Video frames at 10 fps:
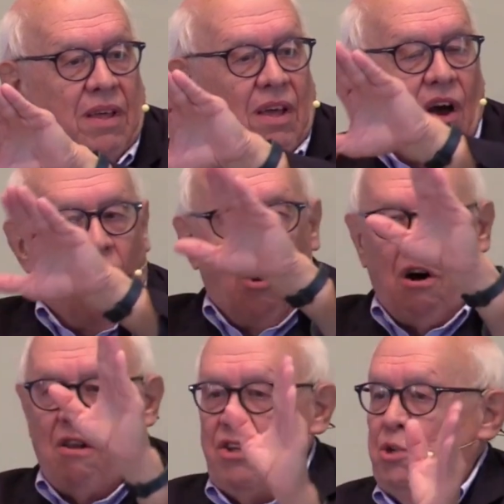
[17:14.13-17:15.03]

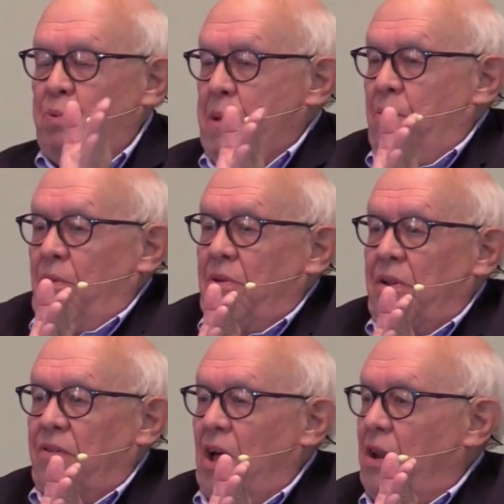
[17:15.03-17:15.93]
all these people,
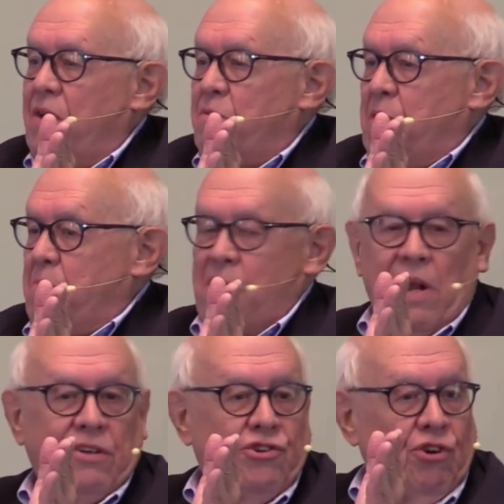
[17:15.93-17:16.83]
they'll never be back
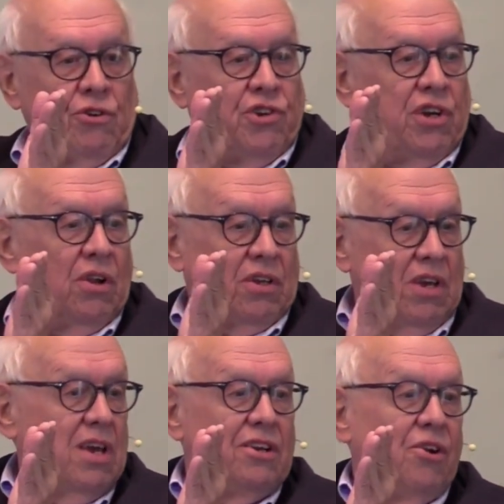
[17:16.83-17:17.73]
to Churchill
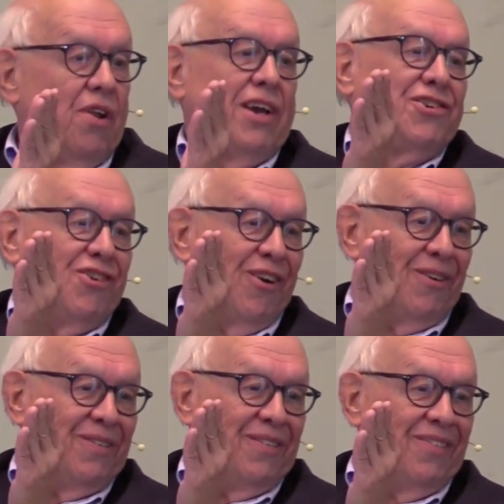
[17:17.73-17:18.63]
again until next year.
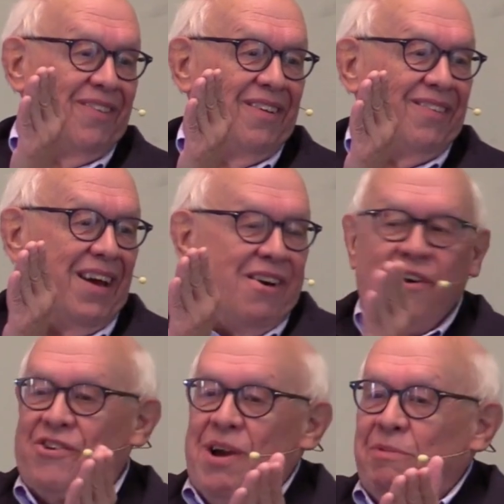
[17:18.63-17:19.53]
They
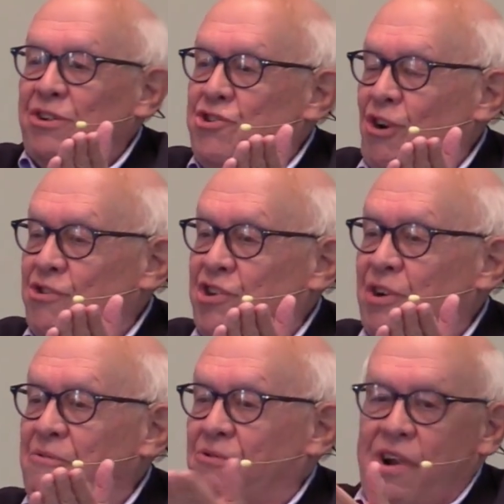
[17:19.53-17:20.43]
aren't coming to Churchill
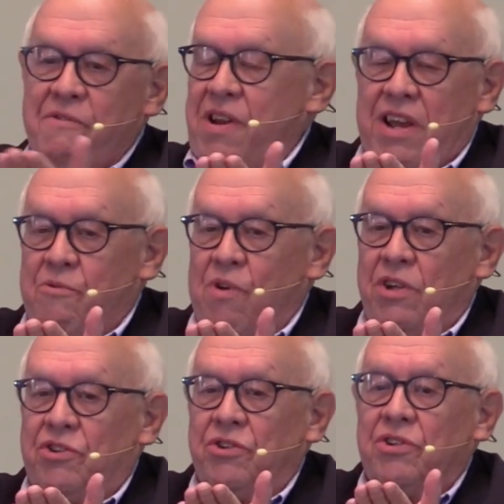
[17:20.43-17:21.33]
for everyday
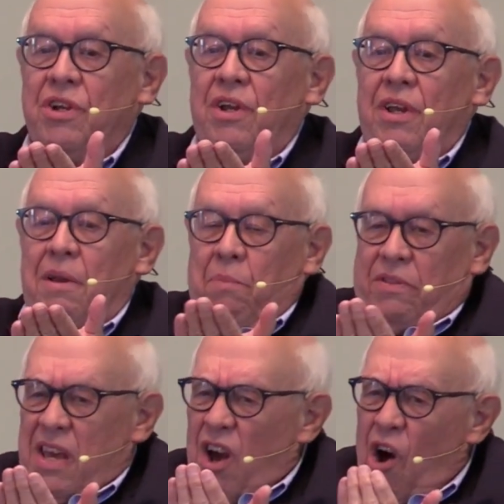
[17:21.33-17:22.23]
races. But
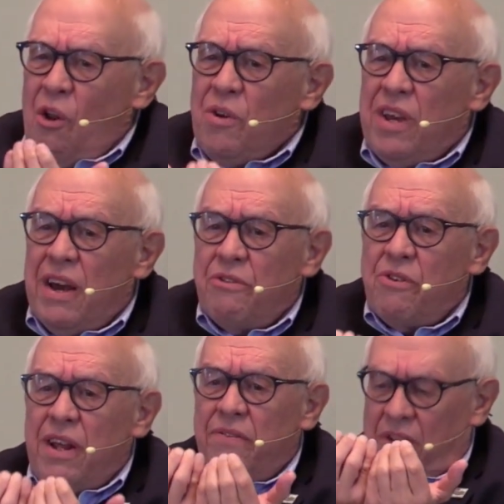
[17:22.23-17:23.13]
they all gathered
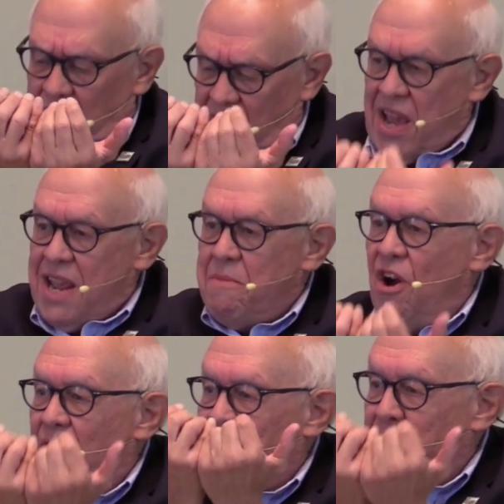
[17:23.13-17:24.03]
in the name
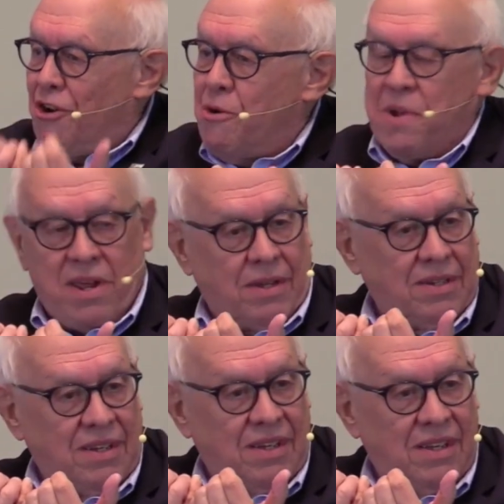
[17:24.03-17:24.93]
of the Derby.
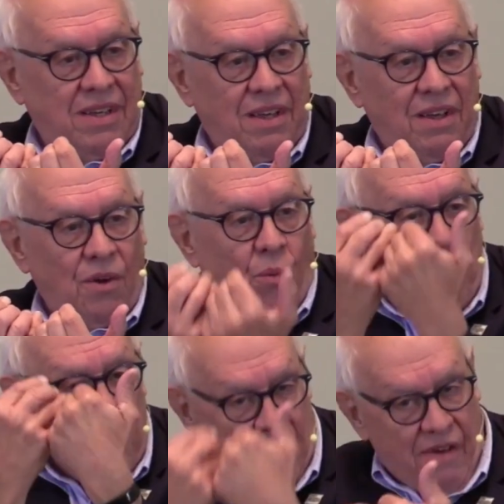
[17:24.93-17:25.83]
We
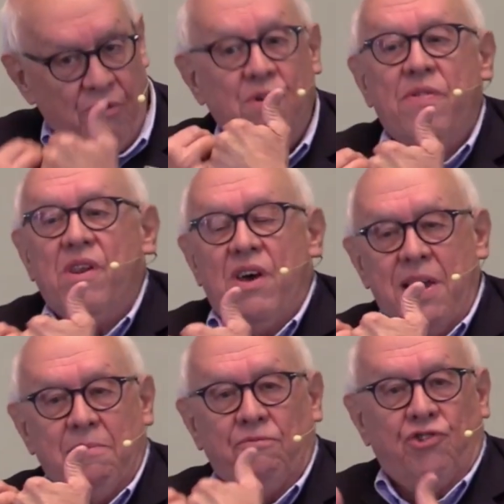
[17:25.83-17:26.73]
gather in the
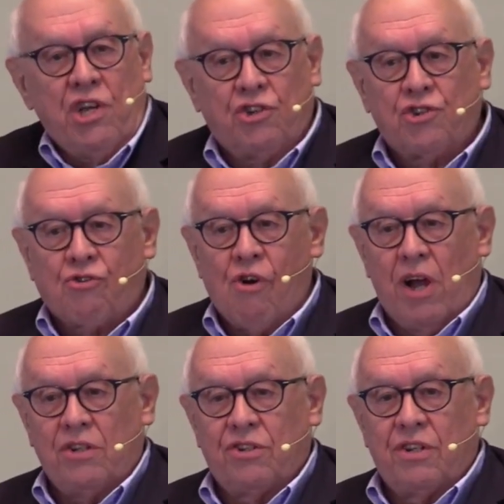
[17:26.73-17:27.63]
name of Jesus
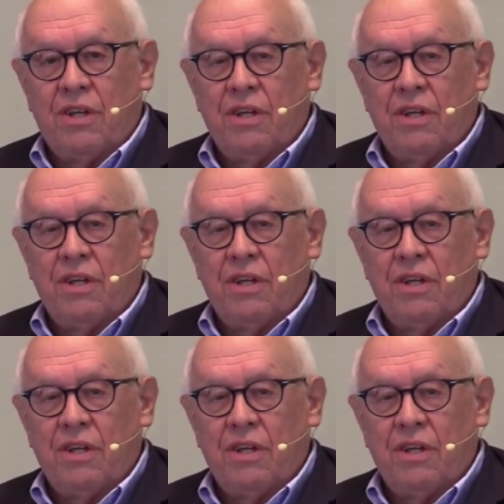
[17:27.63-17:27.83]
Christ.